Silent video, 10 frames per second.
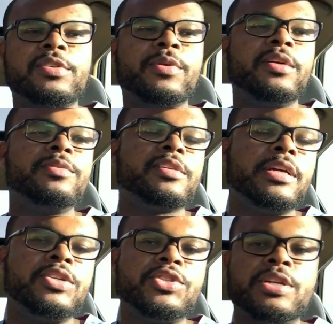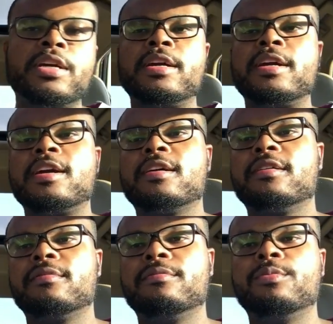someone who was an engineer,
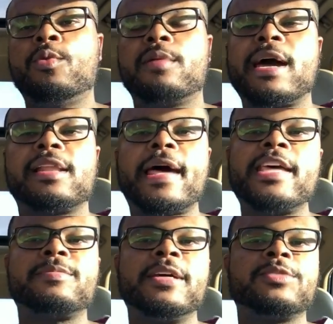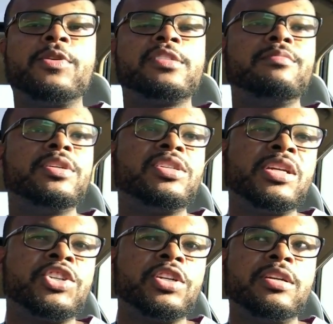one of my classmates was a
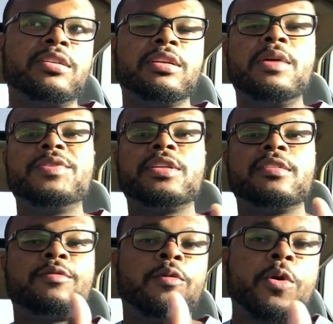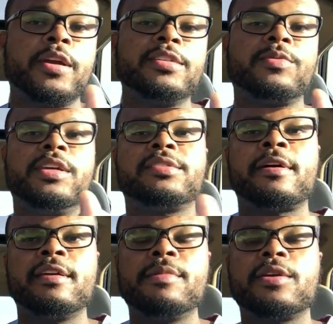musician, he was in his forties when he
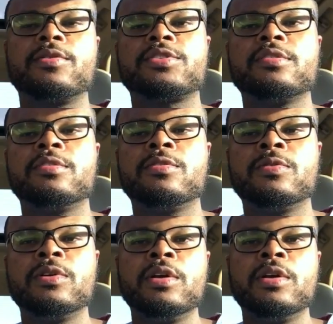started medical school,